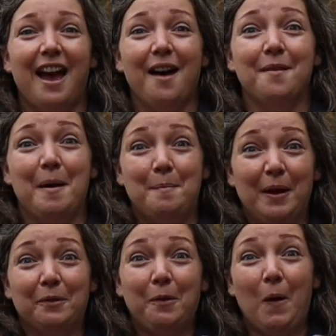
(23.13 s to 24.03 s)
a
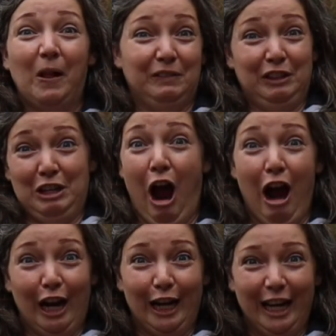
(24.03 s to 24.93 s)
big roll of
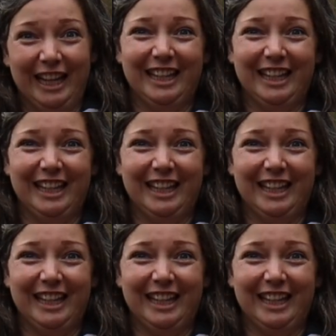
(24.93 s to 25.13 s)
yarn.